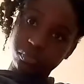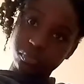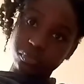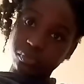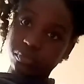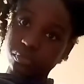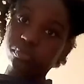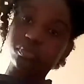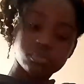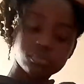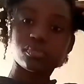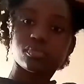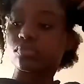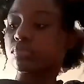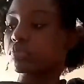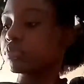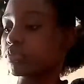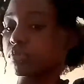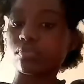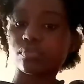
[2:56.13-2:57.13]
Yeah, so
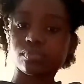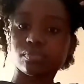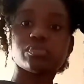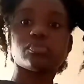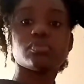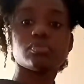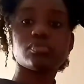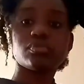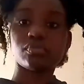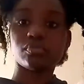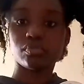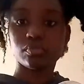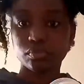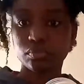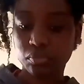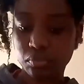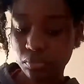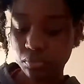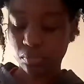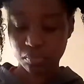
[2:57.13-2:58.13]
very first thing,
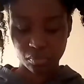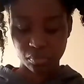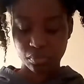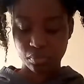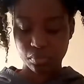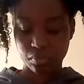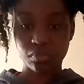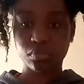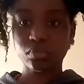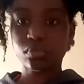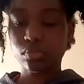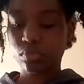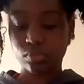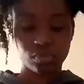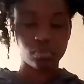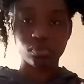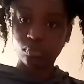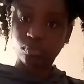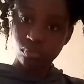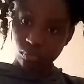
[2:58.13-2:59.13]
I oil my
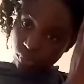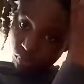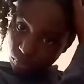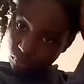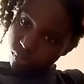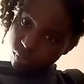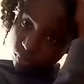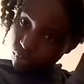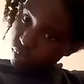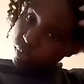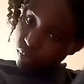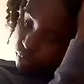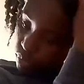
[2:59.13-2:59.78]
ends, oil my